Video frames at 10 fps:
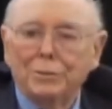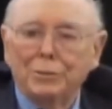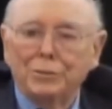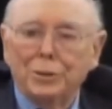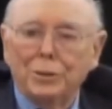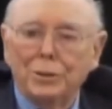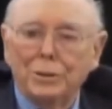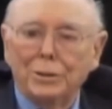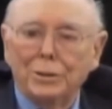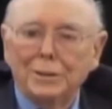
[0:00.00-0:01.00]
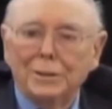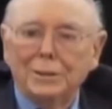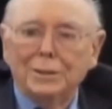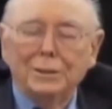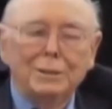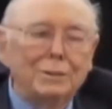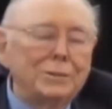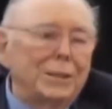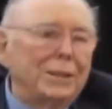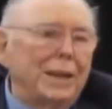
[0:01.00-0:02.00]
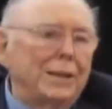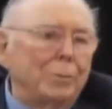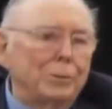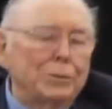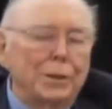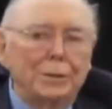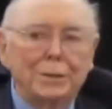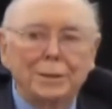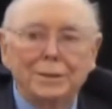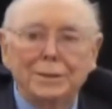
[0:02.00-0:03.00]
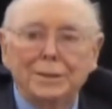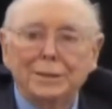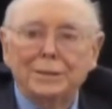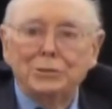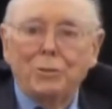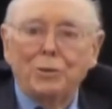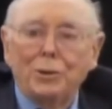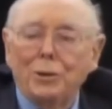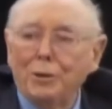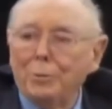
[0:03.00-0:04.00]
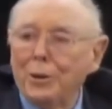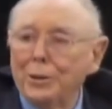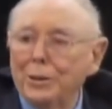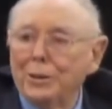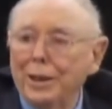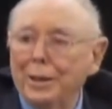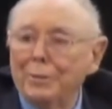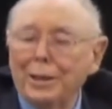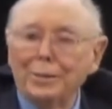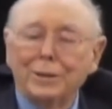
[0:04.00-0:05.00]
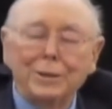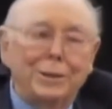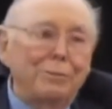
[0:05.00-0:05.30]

future. You're losing 90%. Because over a long period of time, that little